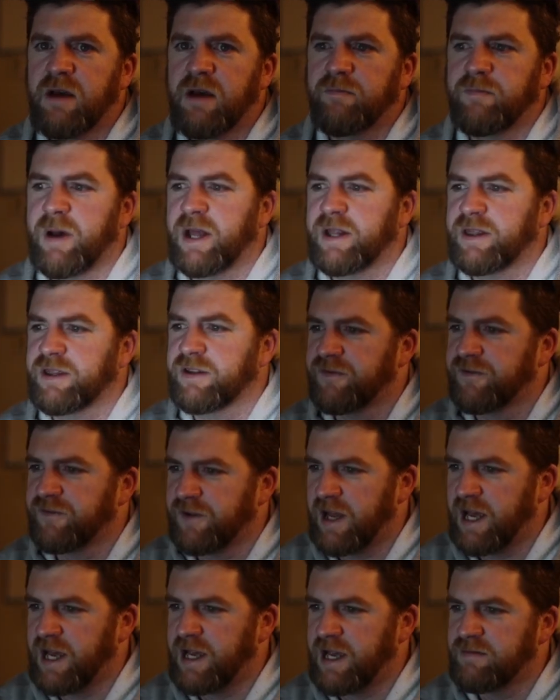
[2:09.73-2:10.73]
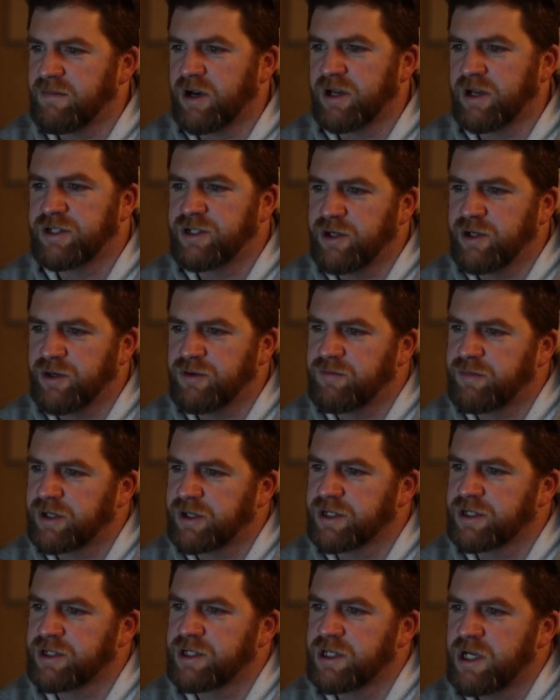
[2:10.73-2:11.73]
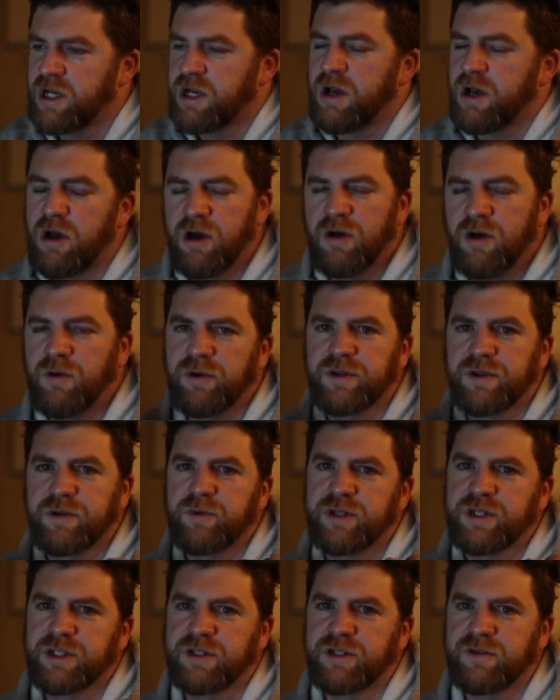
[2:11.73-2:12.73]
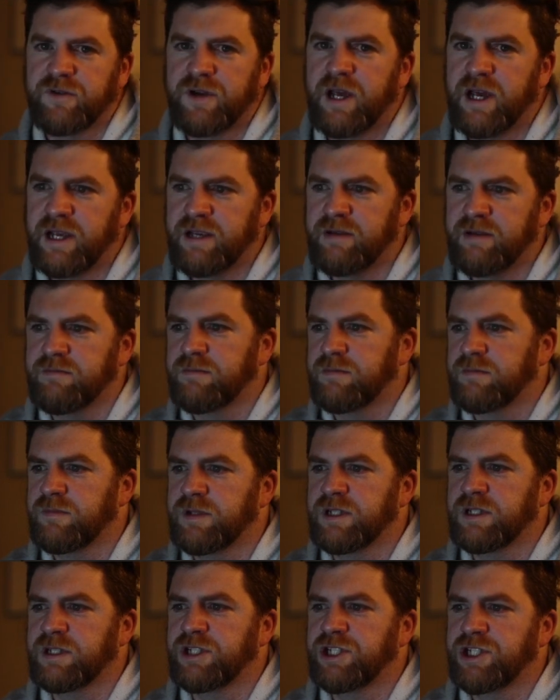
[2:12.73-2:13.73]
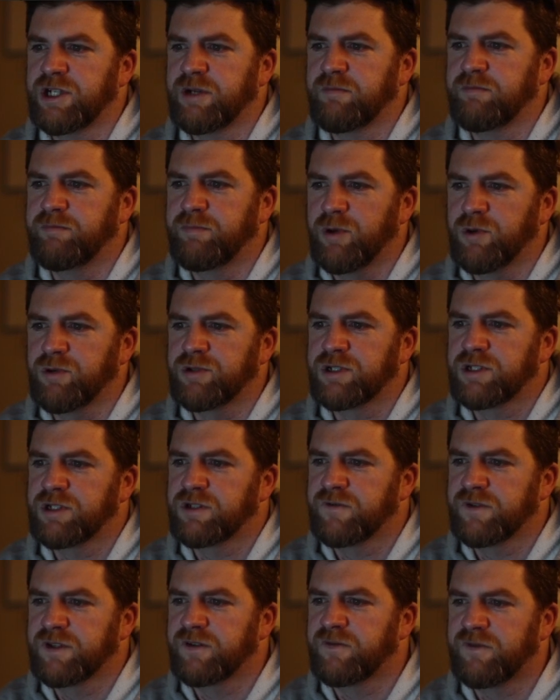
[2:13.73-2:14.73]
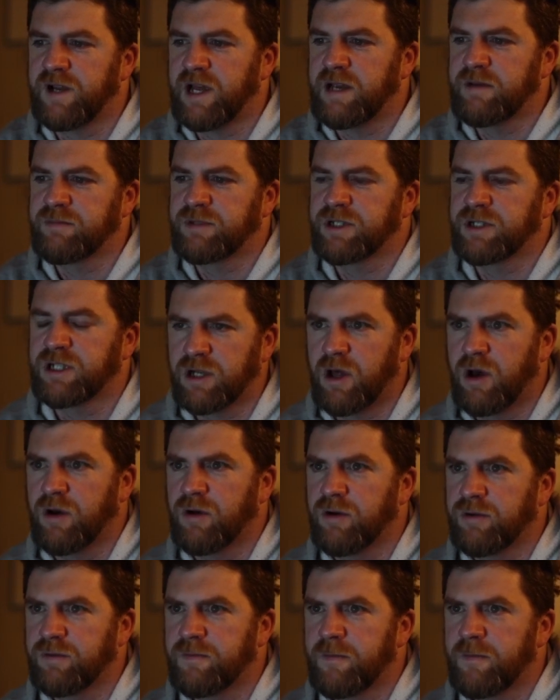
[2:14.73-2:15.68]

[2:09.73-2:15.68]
But the flame I do, because I want when this ship boosts for the flame to glow.